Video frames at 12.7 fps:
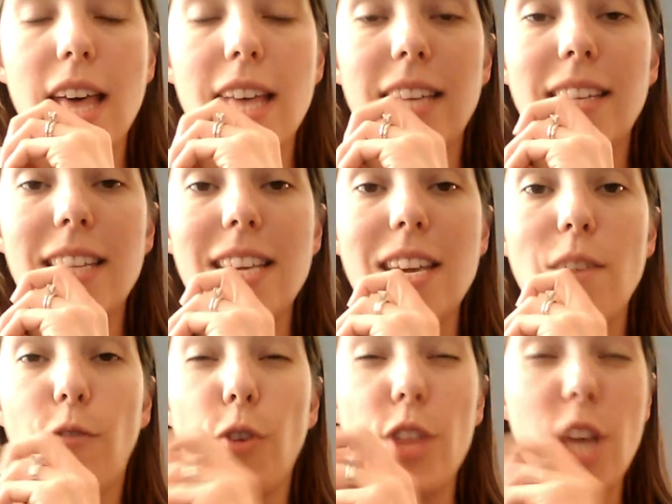as the
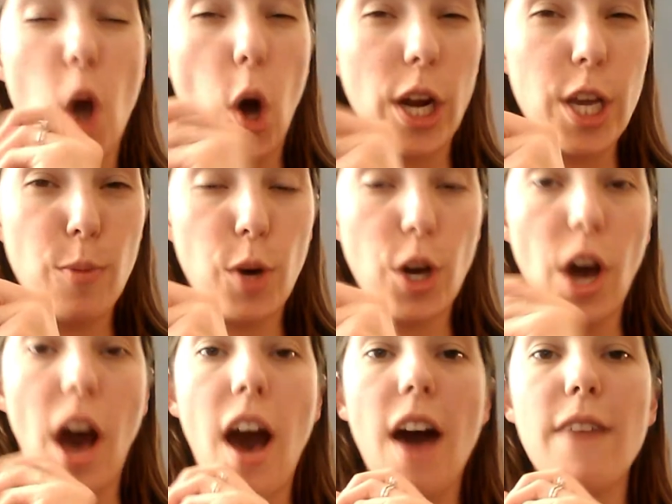for the audiobook
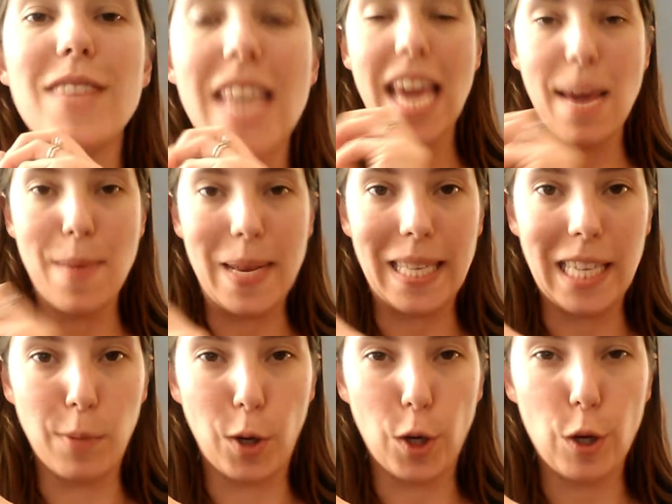of
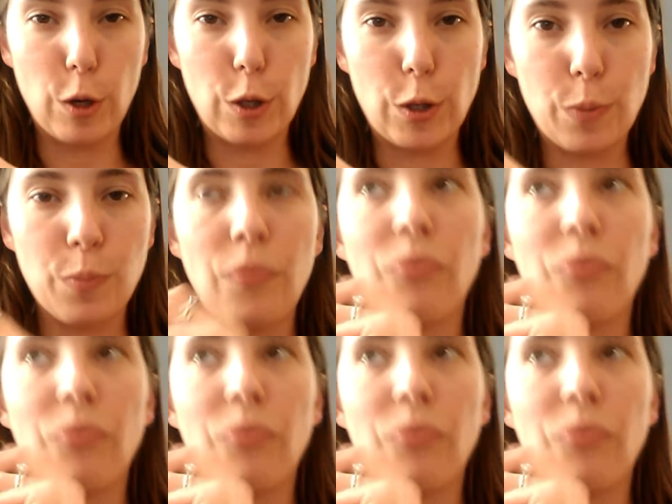ABC murders.